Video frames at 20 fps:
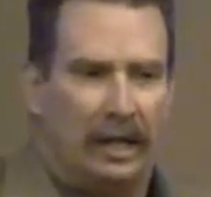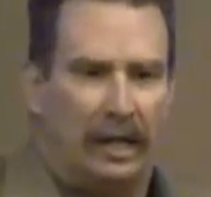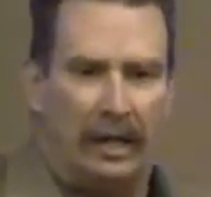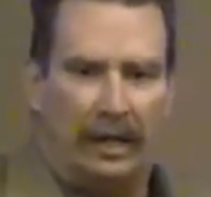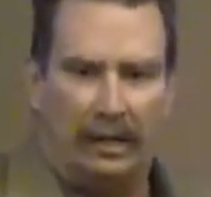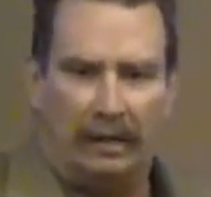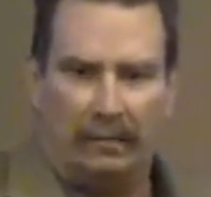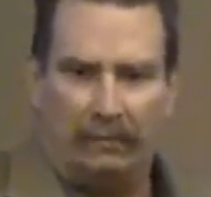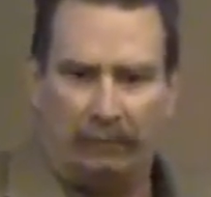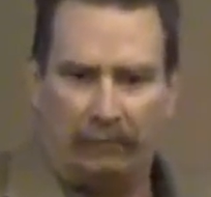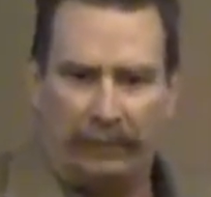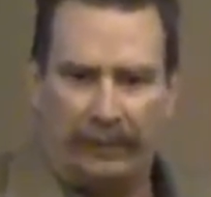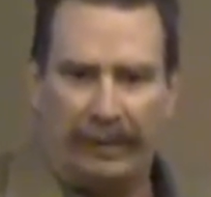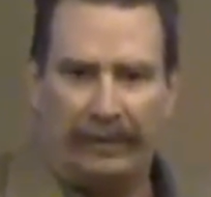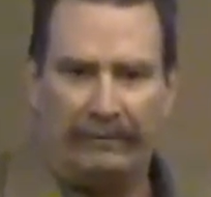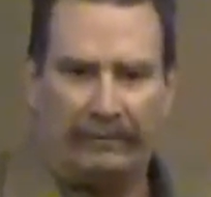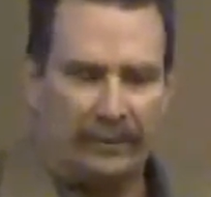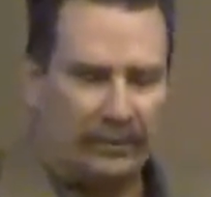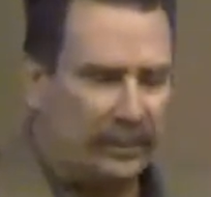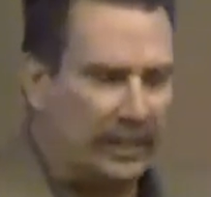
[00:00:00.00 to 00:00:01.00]
Uh, where you
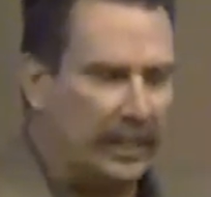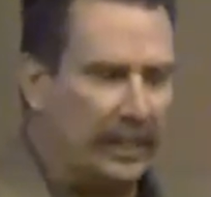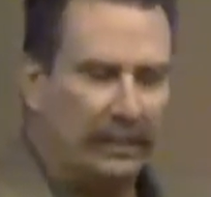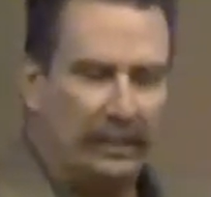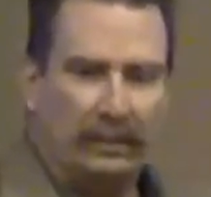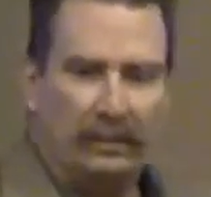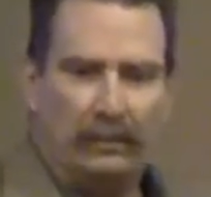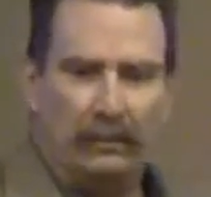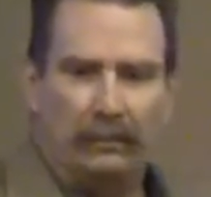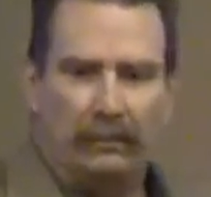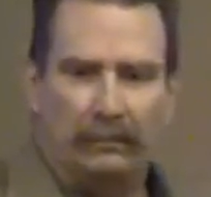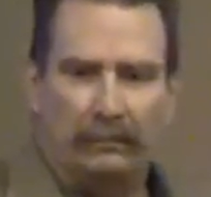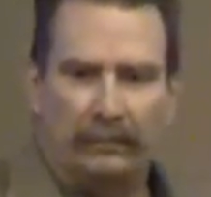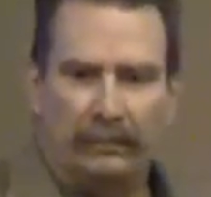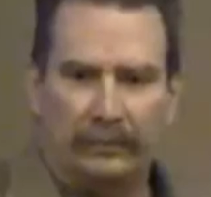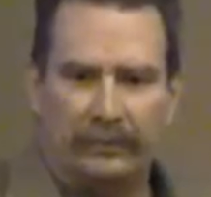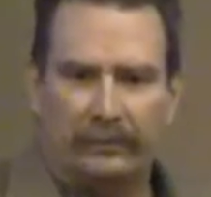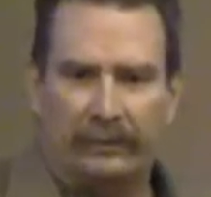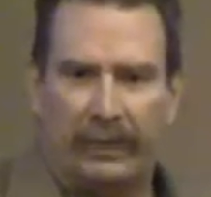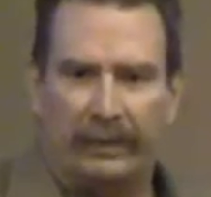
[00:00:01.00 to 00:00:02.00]
have a standalone
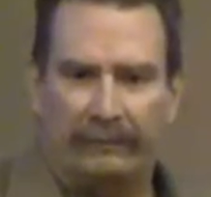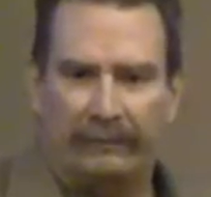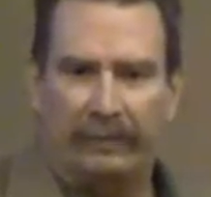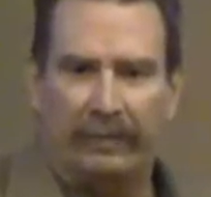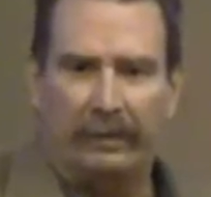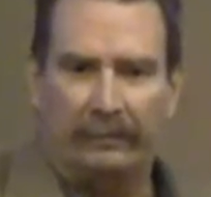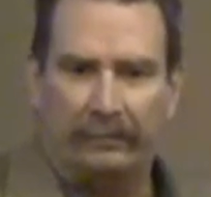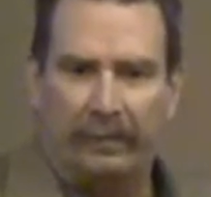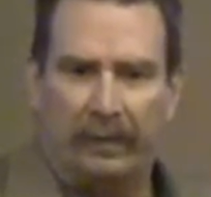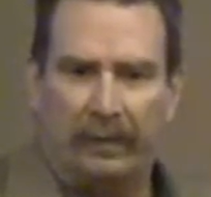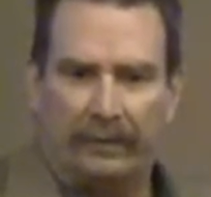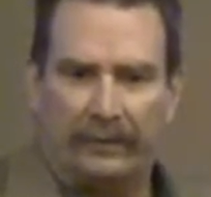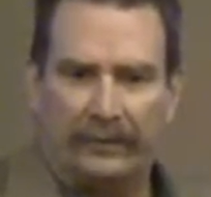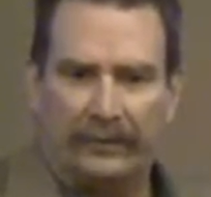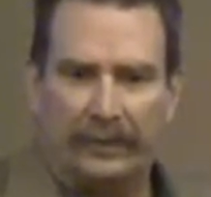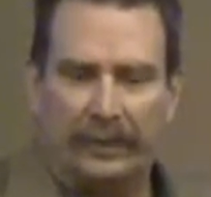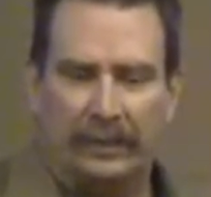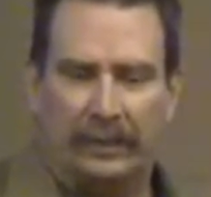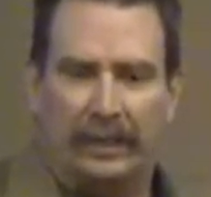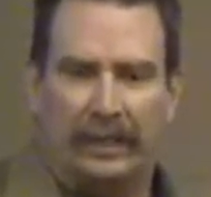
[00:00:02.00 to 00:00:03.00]
prescribed fire
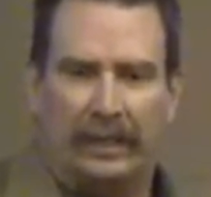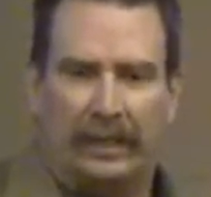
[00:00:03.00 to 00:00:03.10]
policy.